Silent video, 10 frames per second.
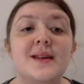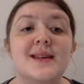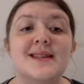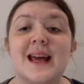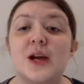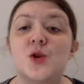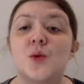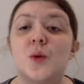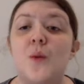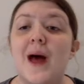a
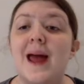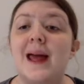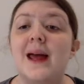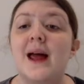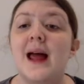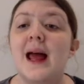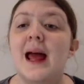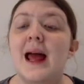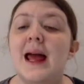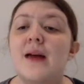sexual way
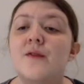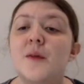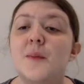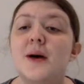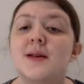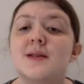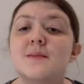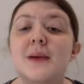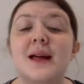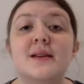if the person
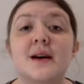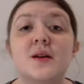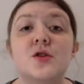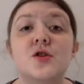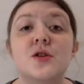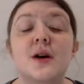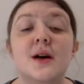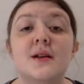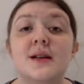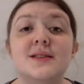being touched
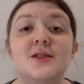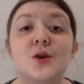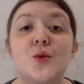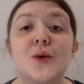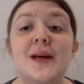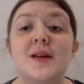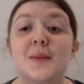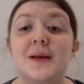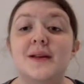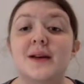doesn't agree to
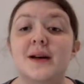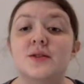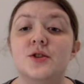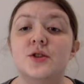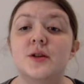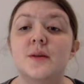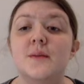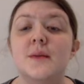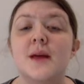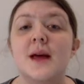be touched.
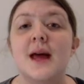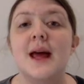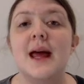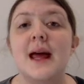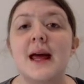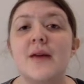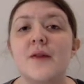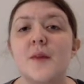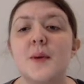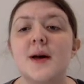If
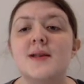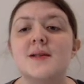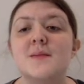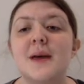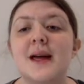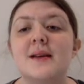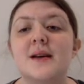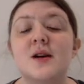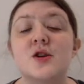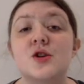the person being
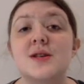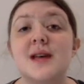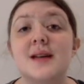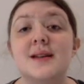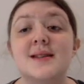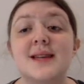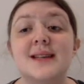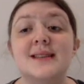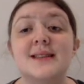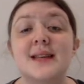touched is under
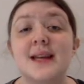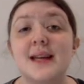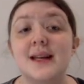16,